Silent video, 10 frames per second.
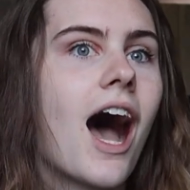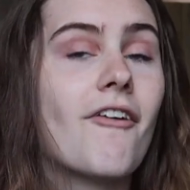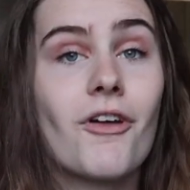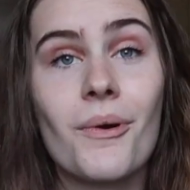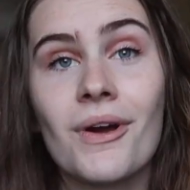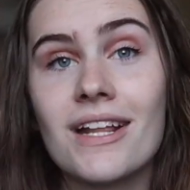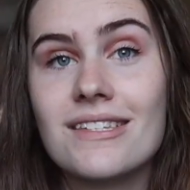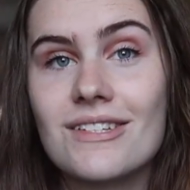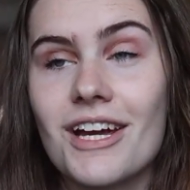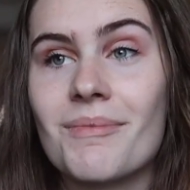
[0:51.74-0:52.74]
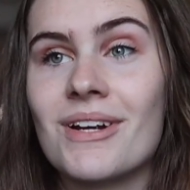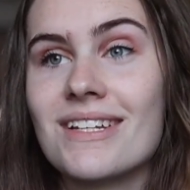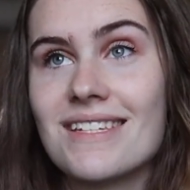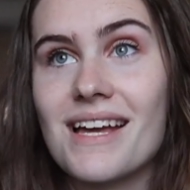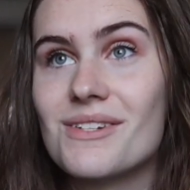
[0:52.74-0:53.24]
I follow her on Instagram, her
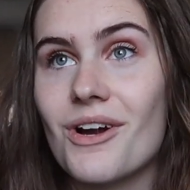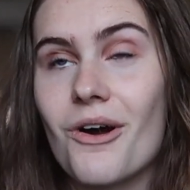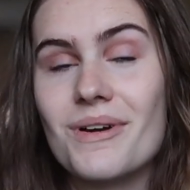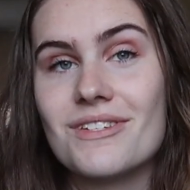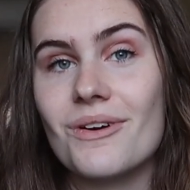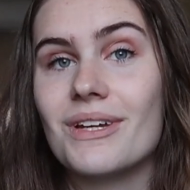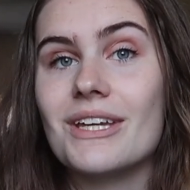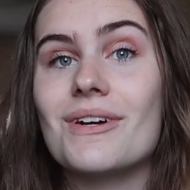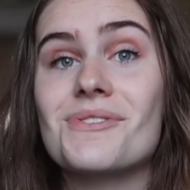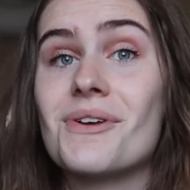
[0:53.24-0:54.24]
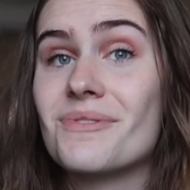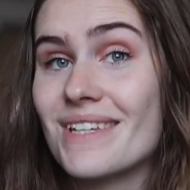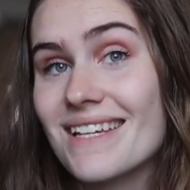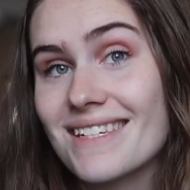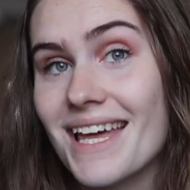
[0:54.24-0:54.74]
designs are always so cute, and so I was
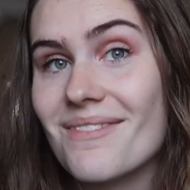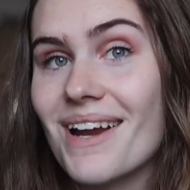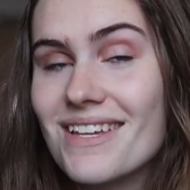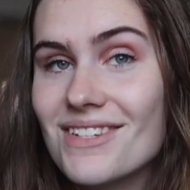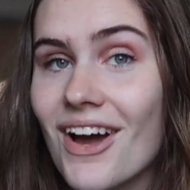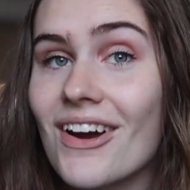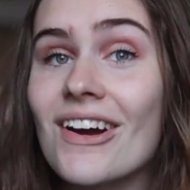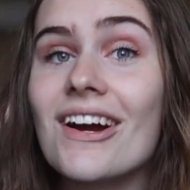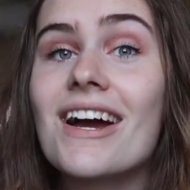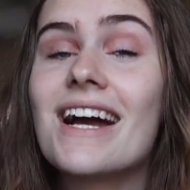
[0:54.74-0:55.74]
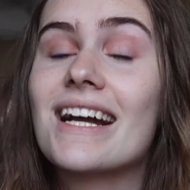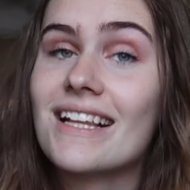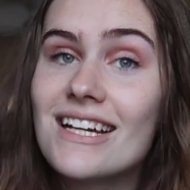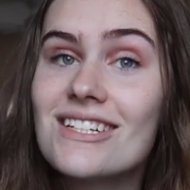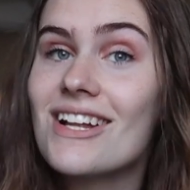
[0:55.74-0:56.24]
really excited when I saw her
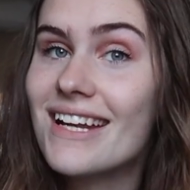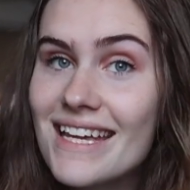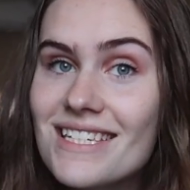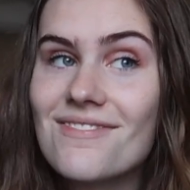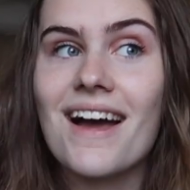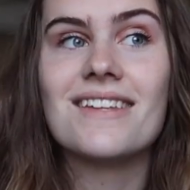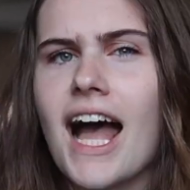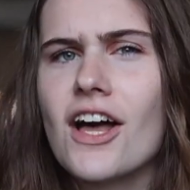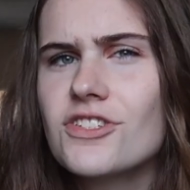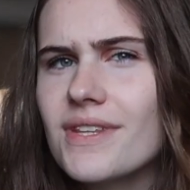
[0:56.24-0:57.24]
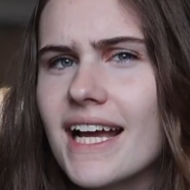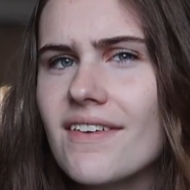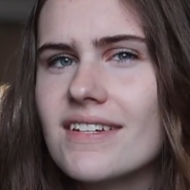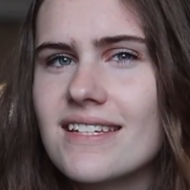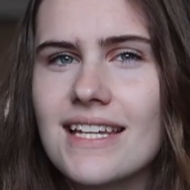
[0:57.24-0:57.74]
collection on Casetify. I also think I
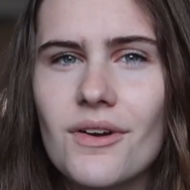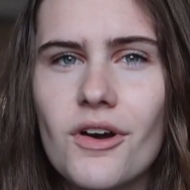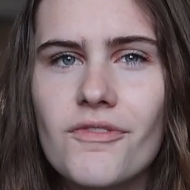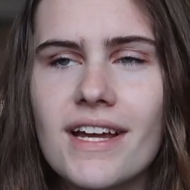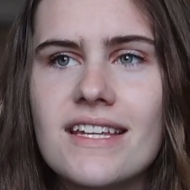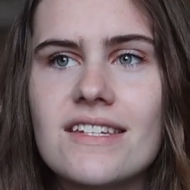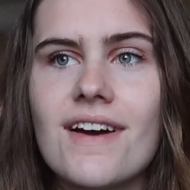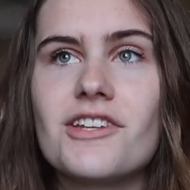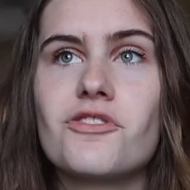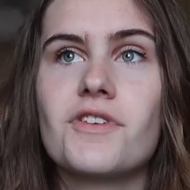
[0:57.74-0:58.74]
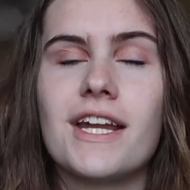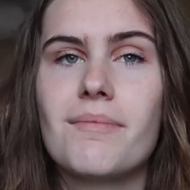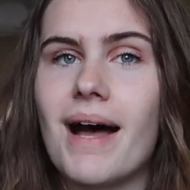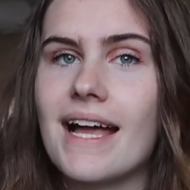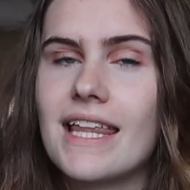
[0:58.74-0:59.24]
have a discount code for Casetify, so if you end
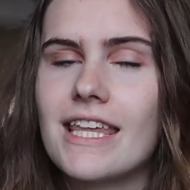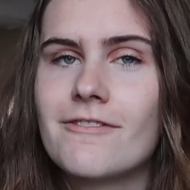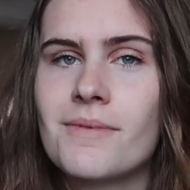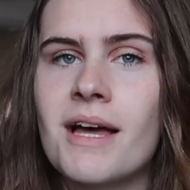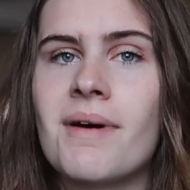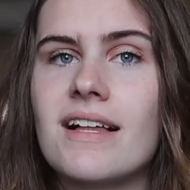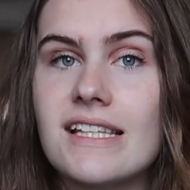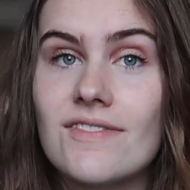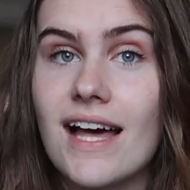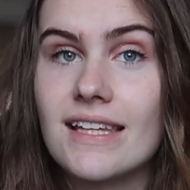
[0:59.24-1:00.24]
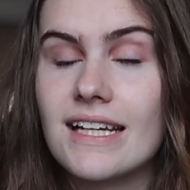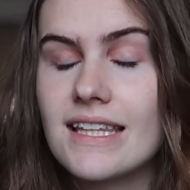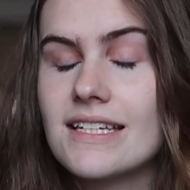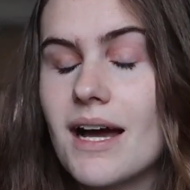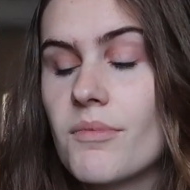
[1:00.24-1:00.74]
up buying anything from them, I'll leave that link in
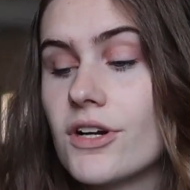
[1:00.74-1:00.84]
the down